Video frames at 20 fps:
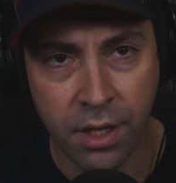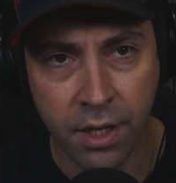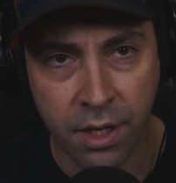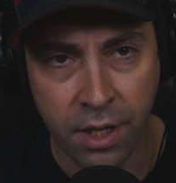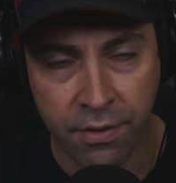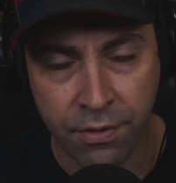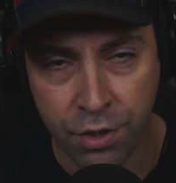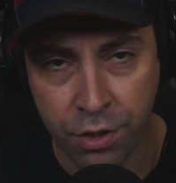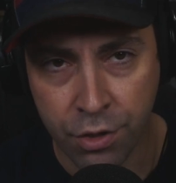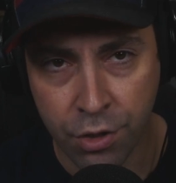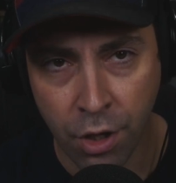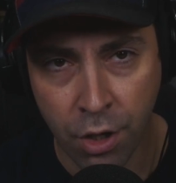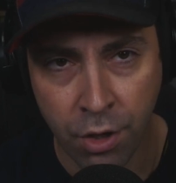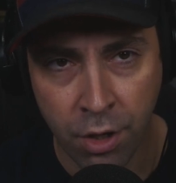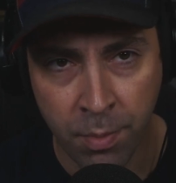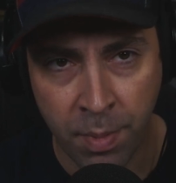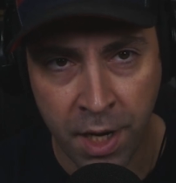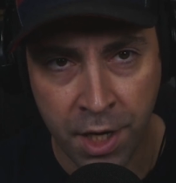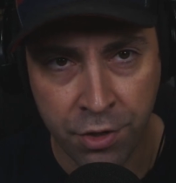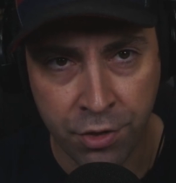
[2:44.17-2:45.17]
If you just go to
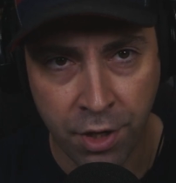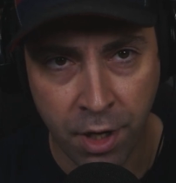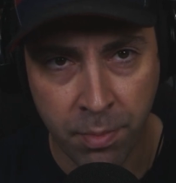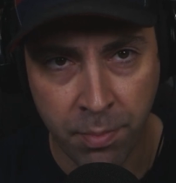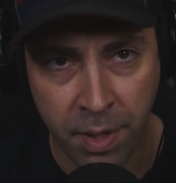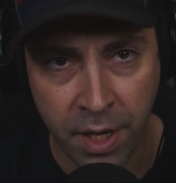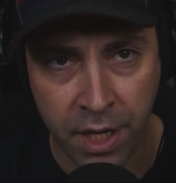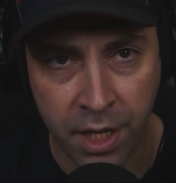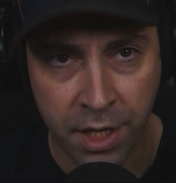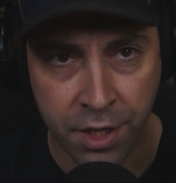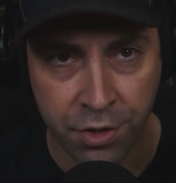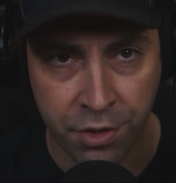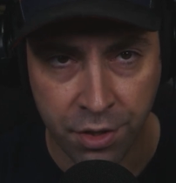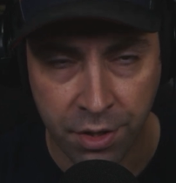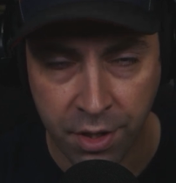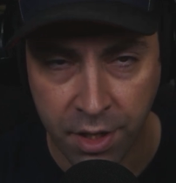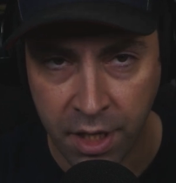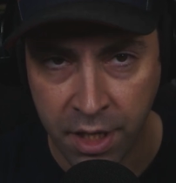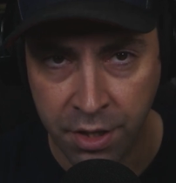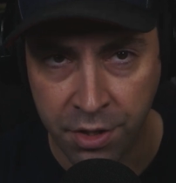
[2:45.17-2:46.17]
the Patreon page,
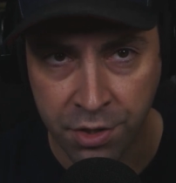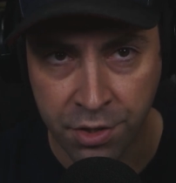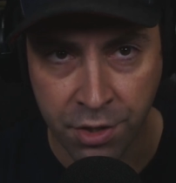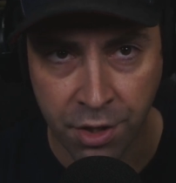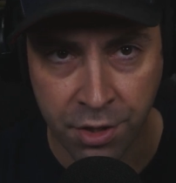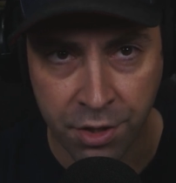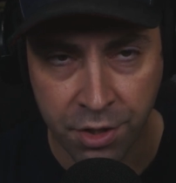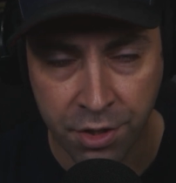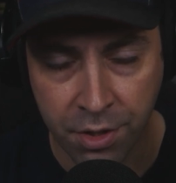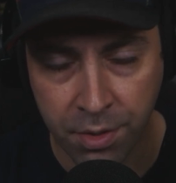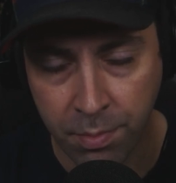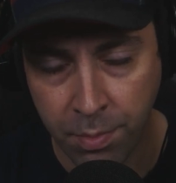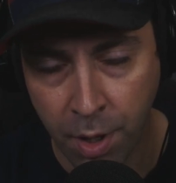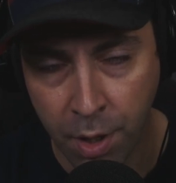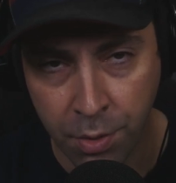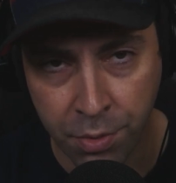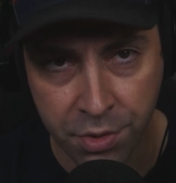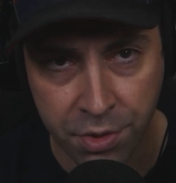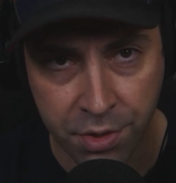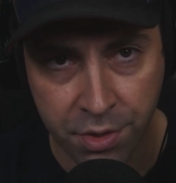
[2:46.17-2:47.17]
in the search
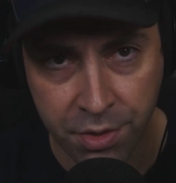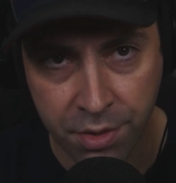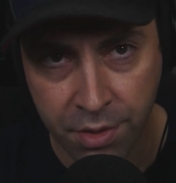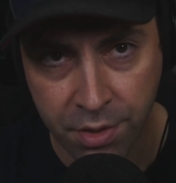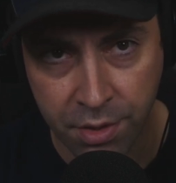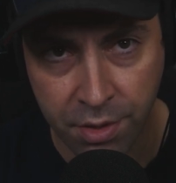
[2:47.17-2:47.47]
posts,